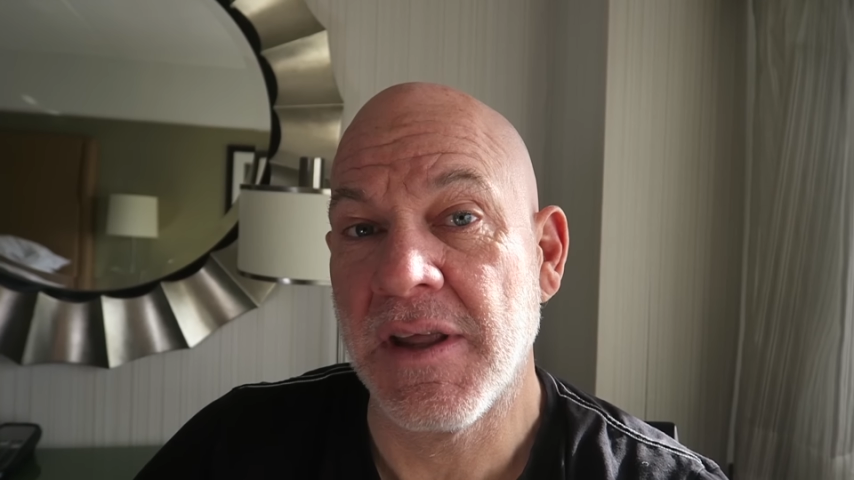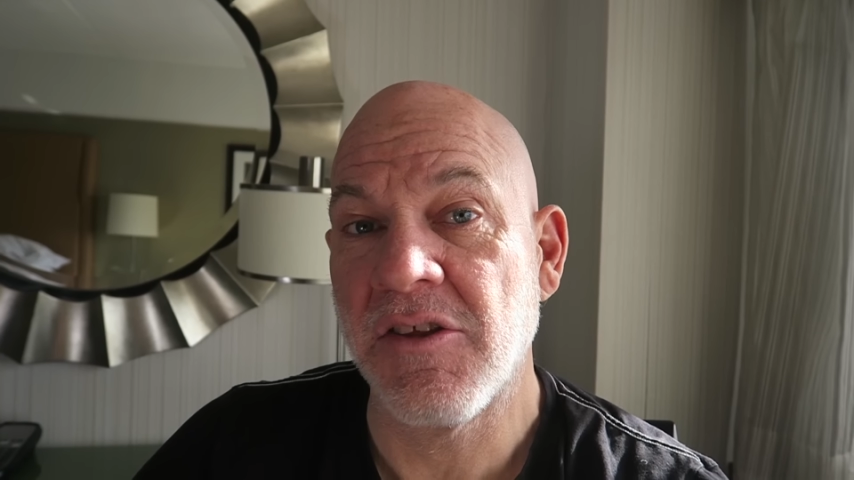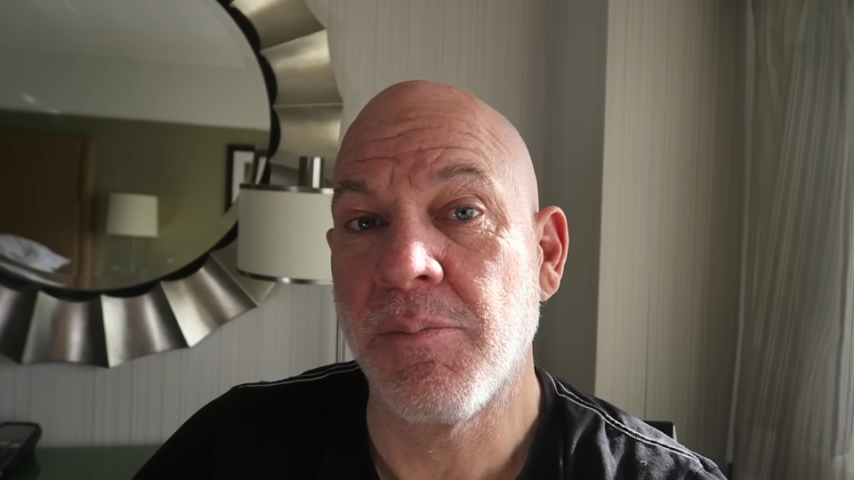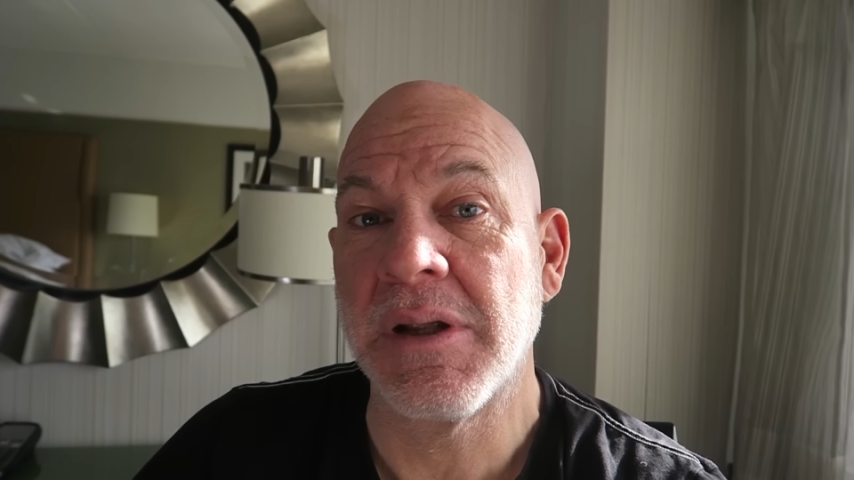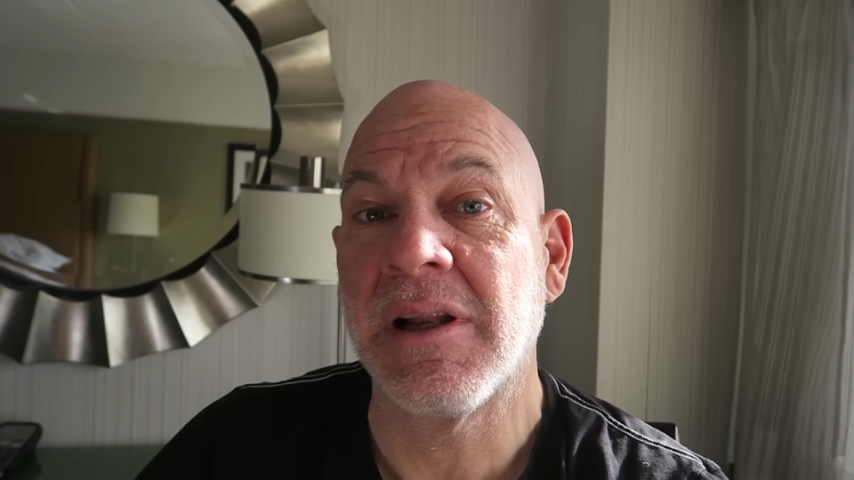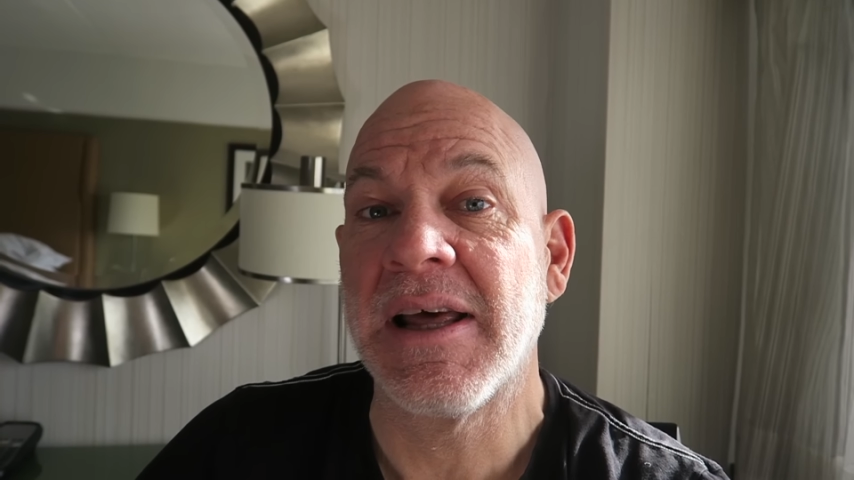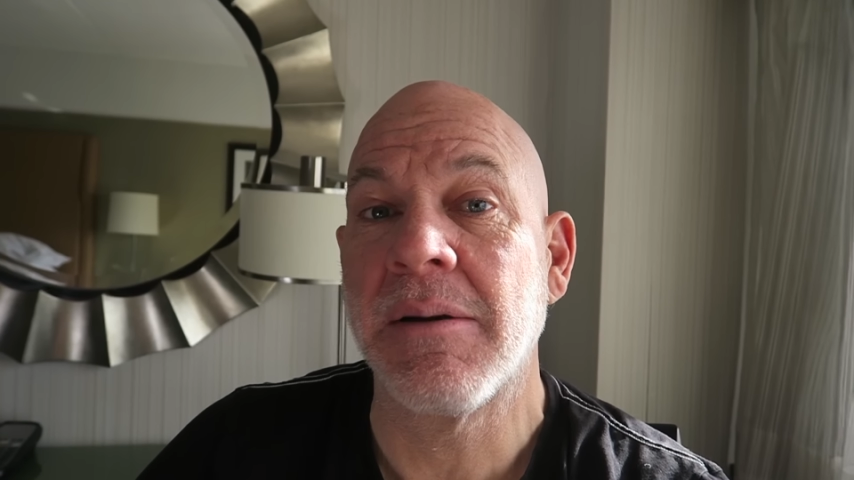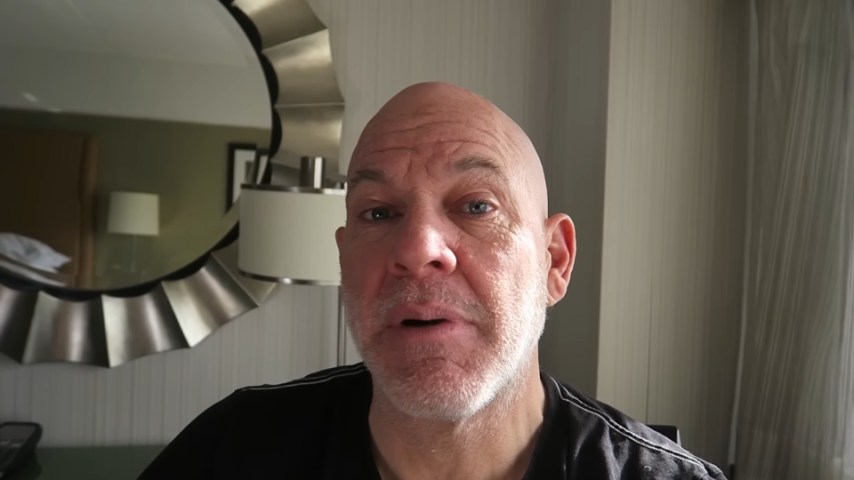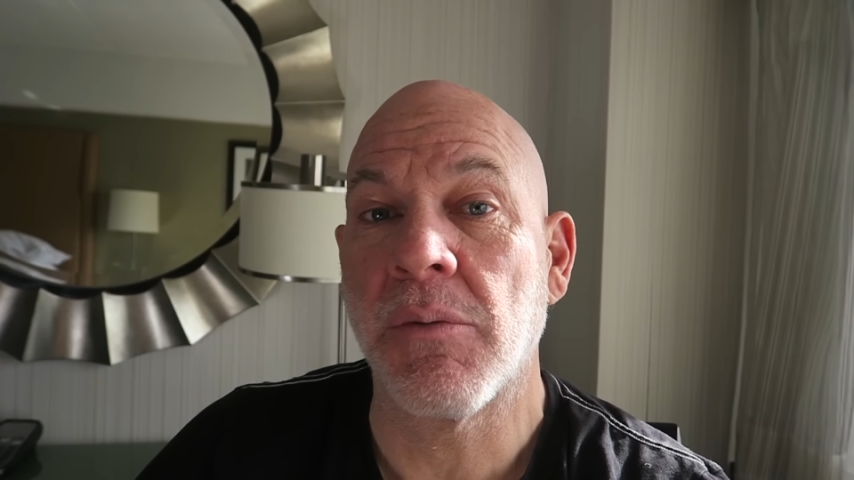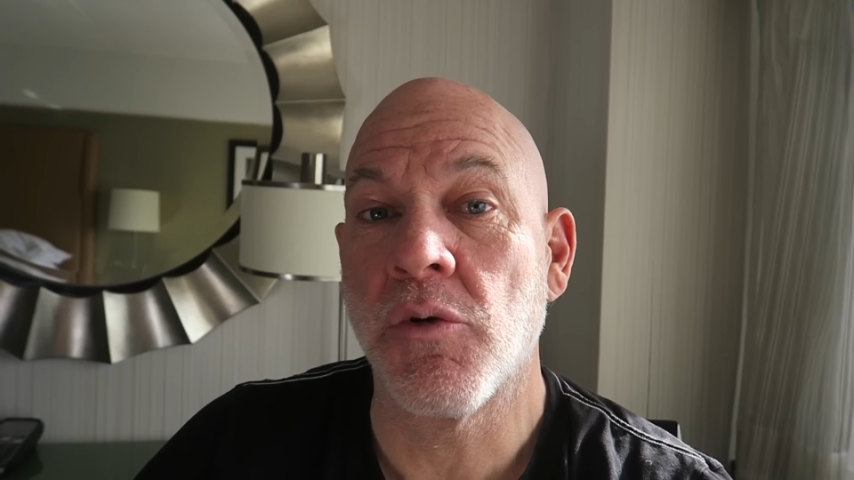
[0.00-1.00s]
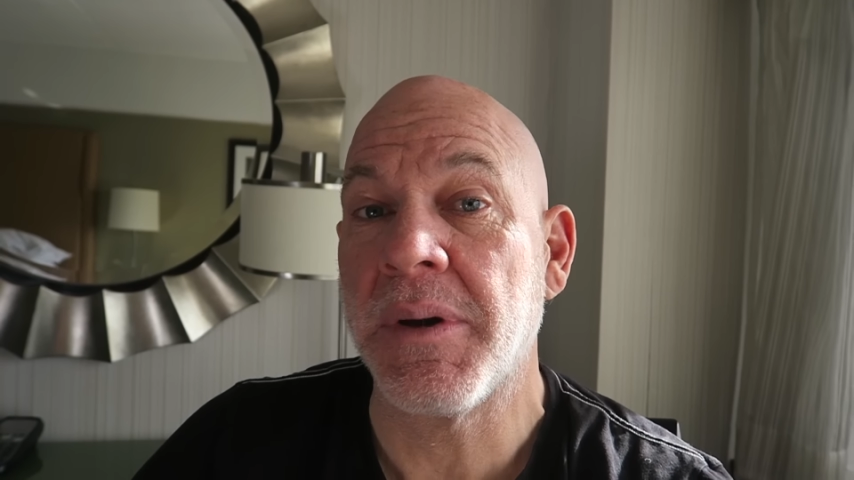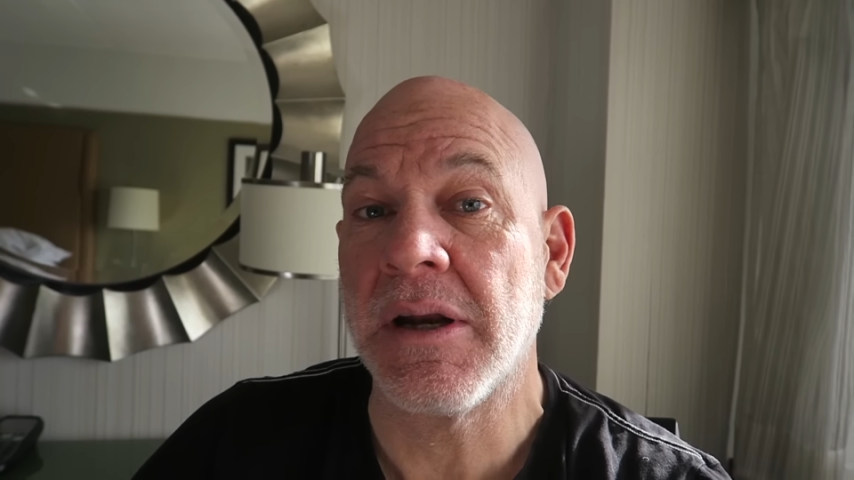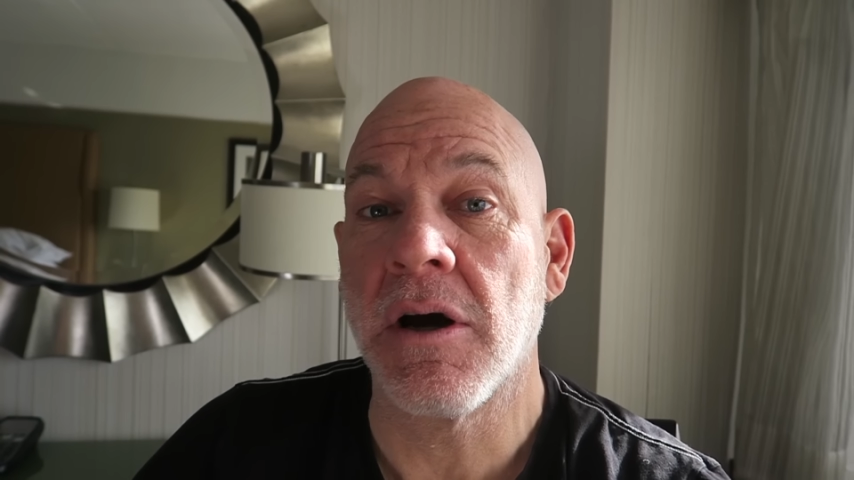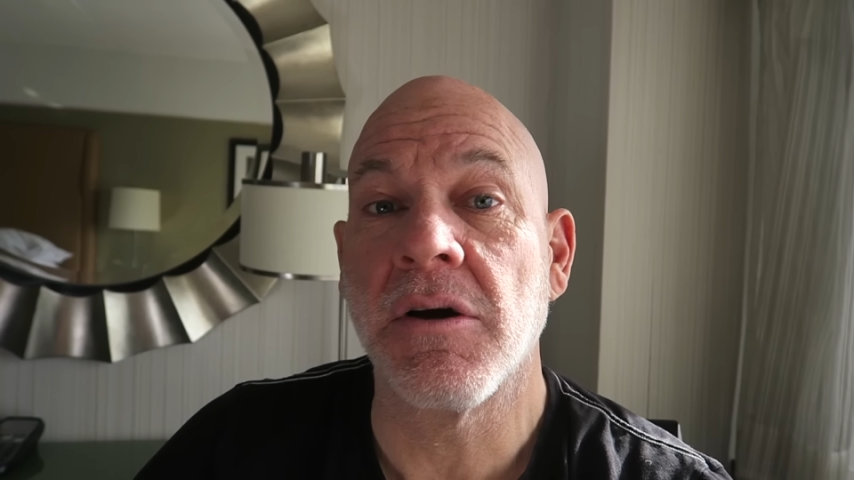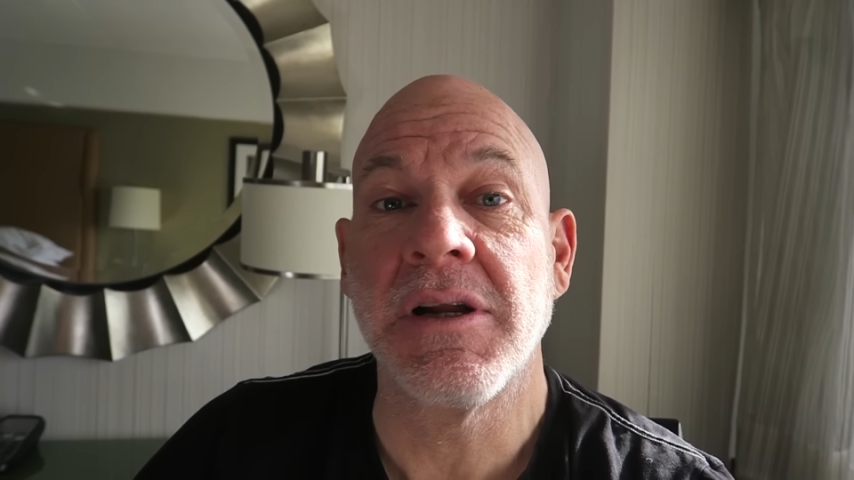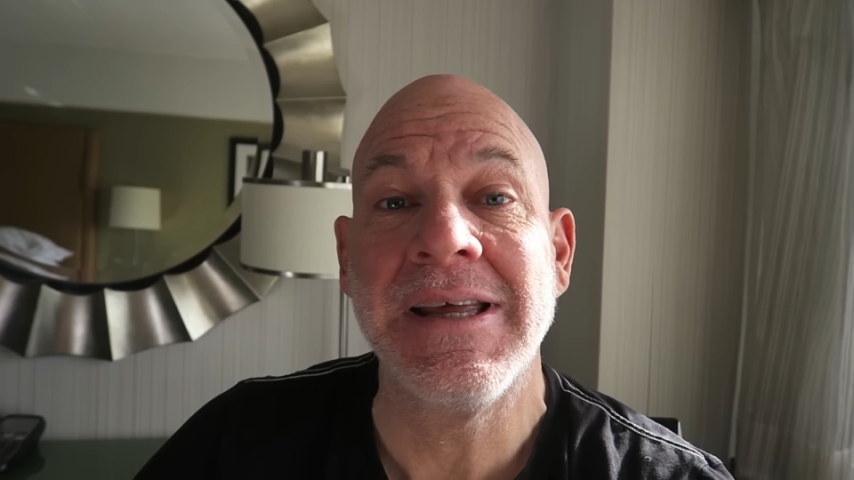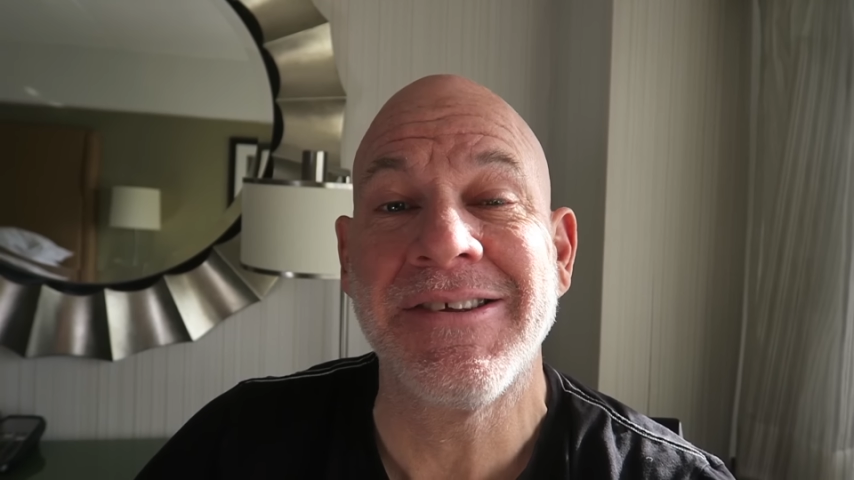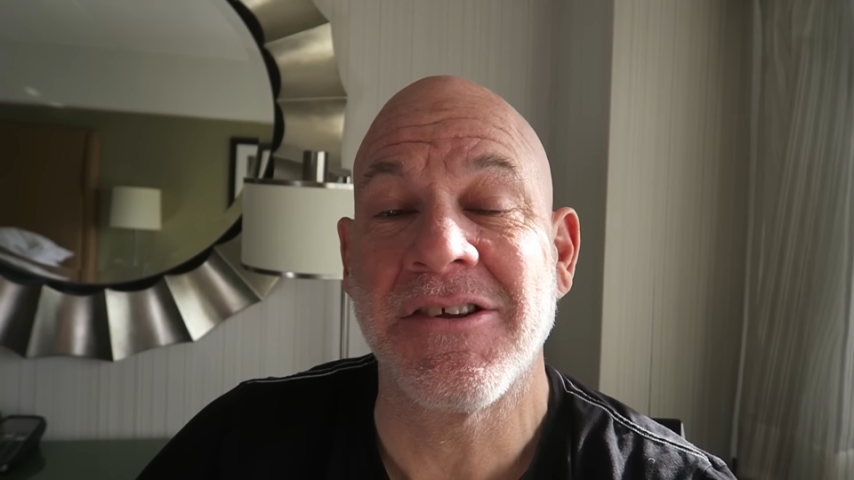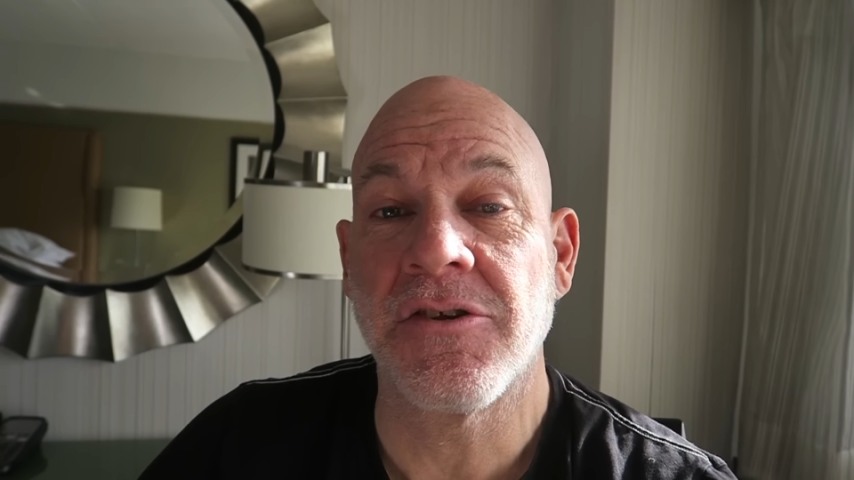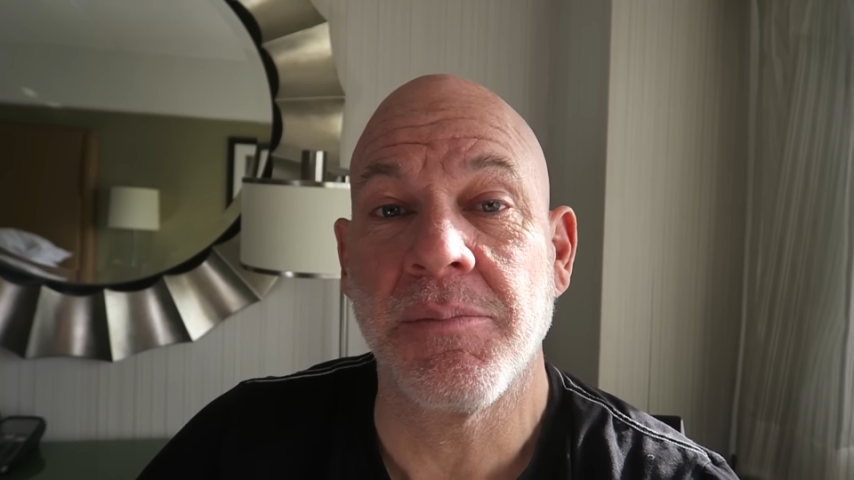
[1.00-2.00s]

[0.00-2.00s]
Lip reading: that's been led by Romain Hardy since